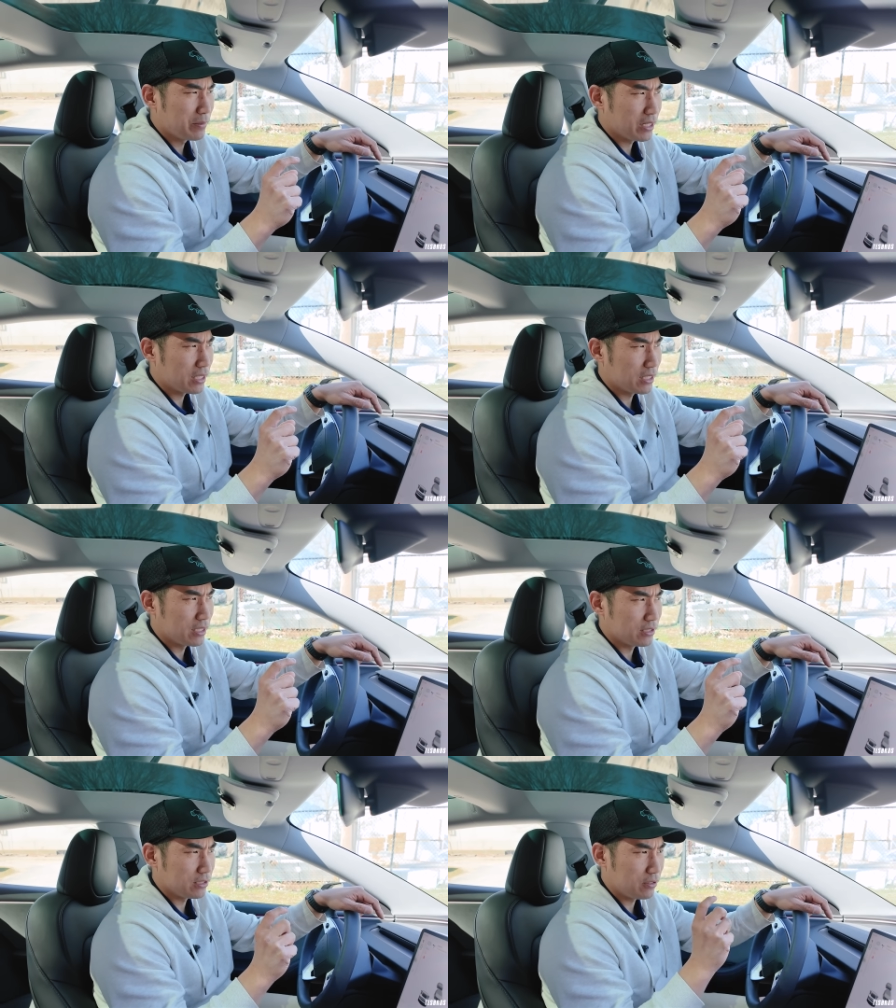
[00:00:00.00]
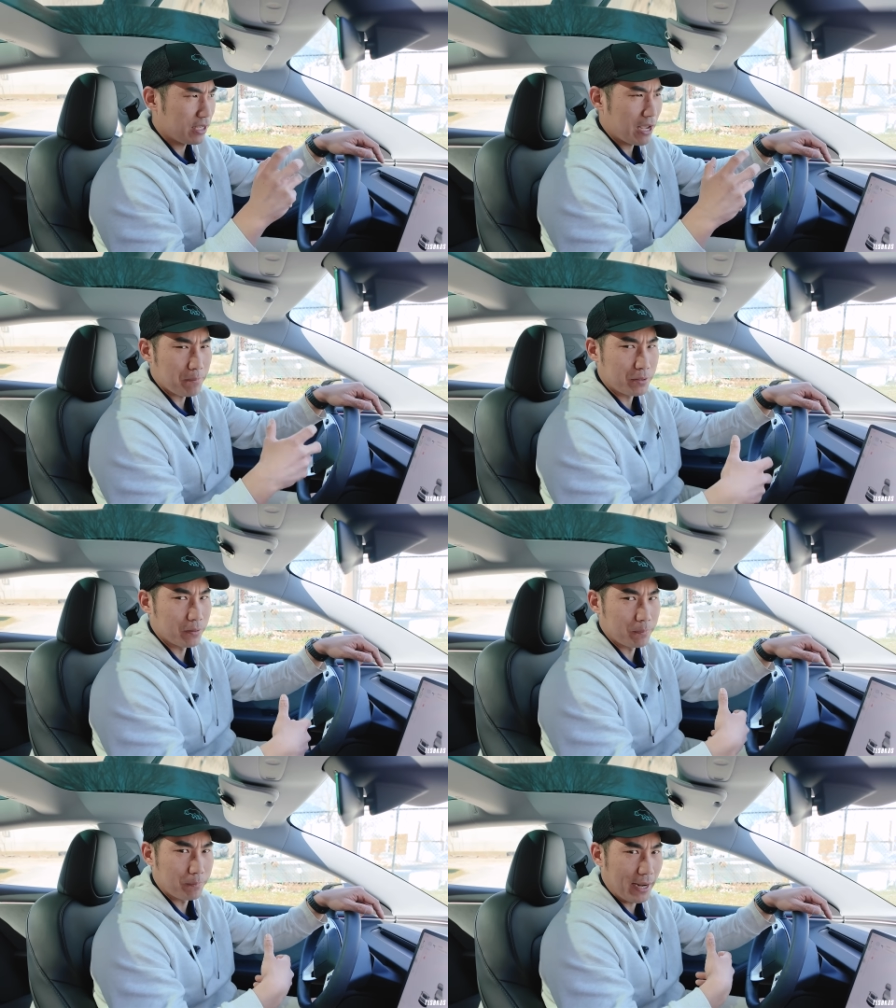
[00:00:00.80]
because you can't
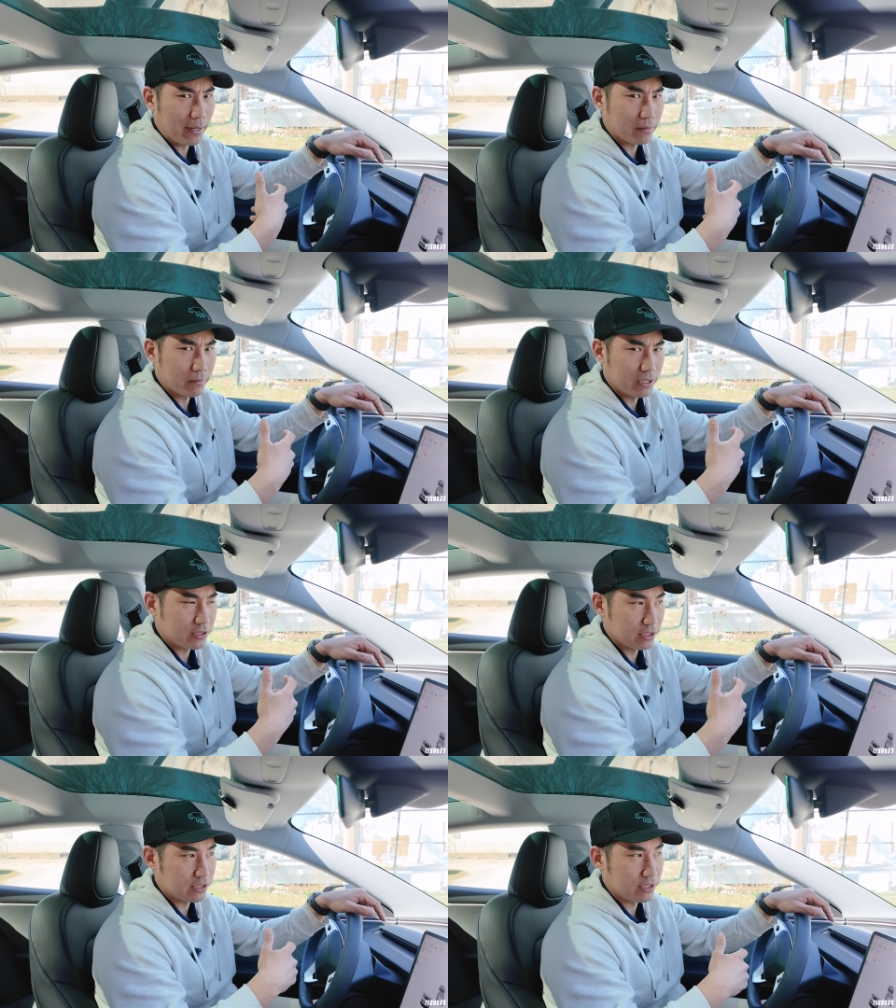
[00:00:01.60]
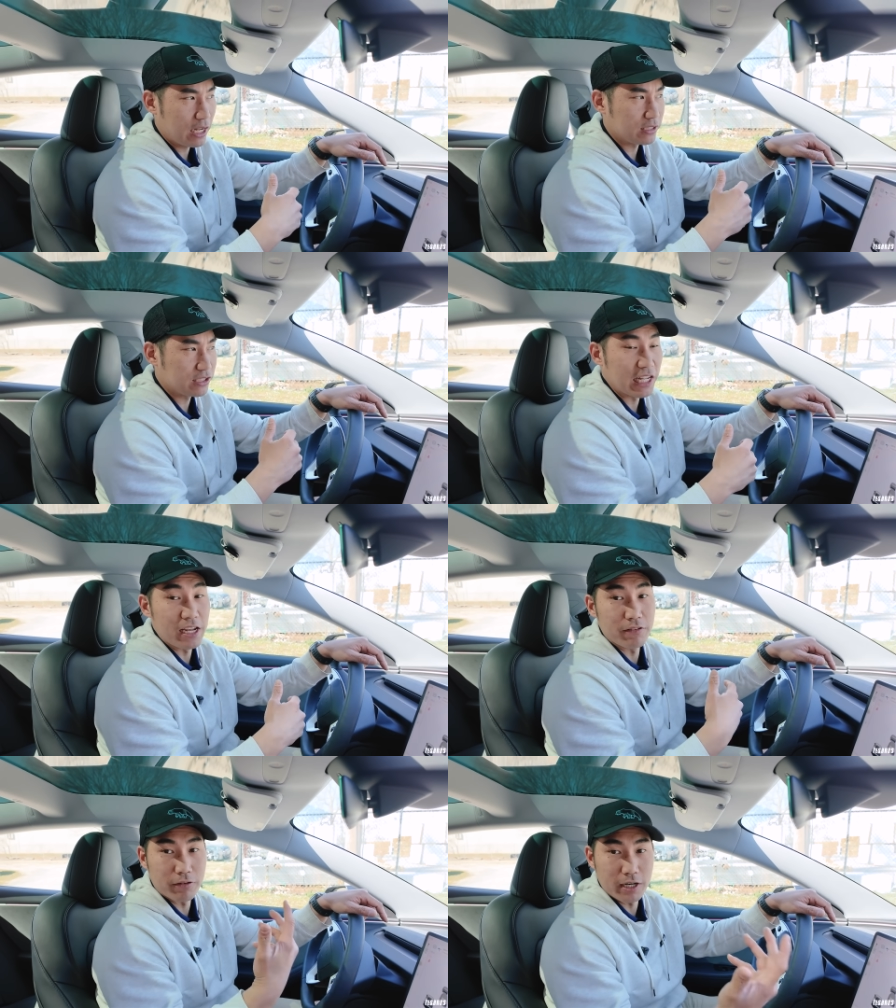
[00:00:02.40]
put back, it's, it's not
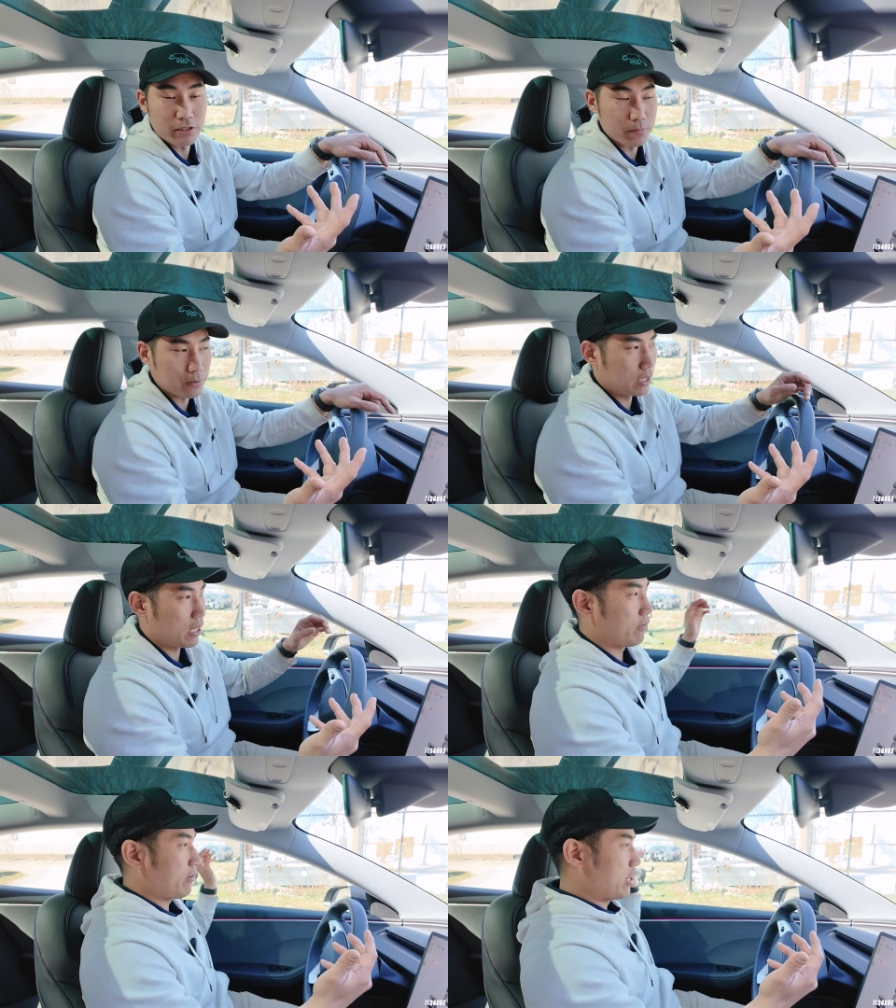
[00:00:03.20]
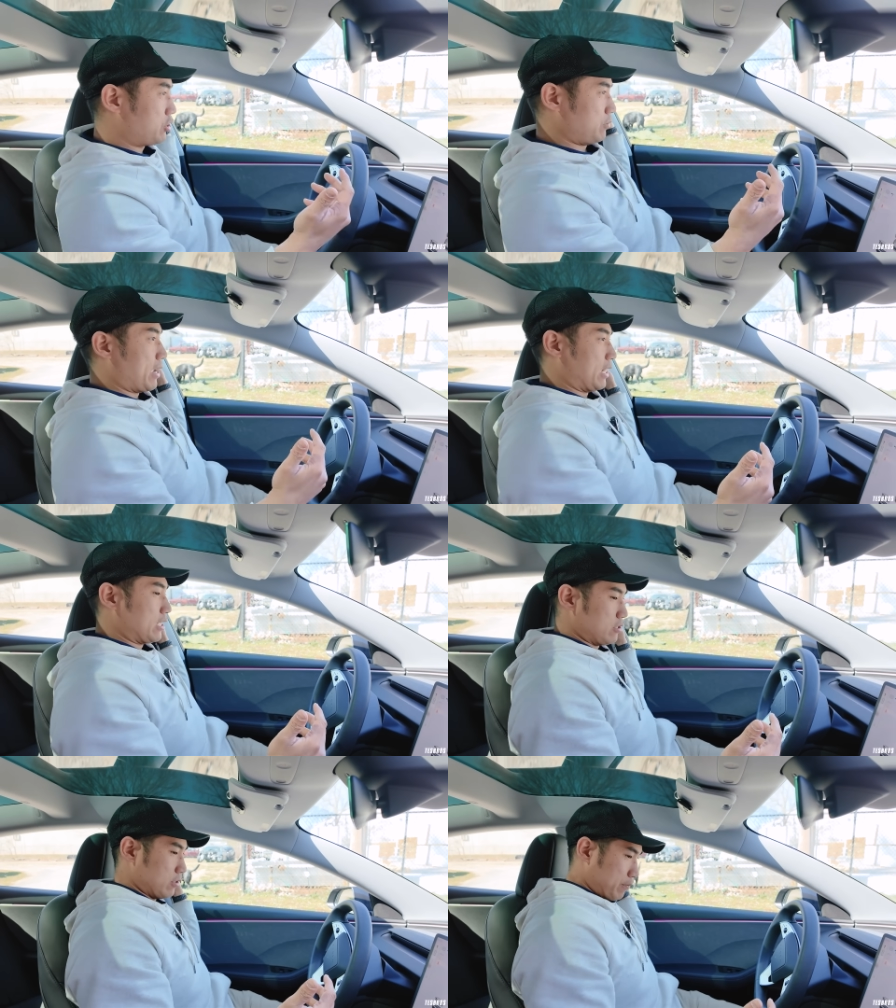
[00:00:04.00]
safe, right, to put a lot of energy back
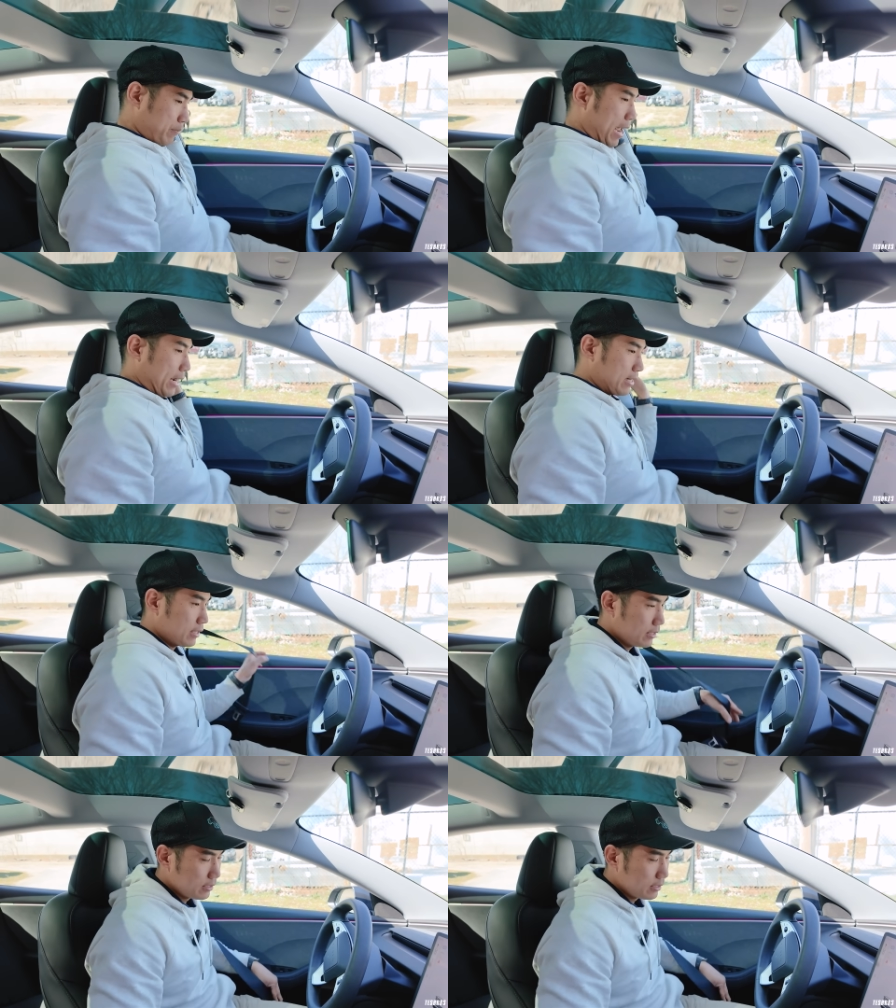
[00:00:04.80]
into the pack.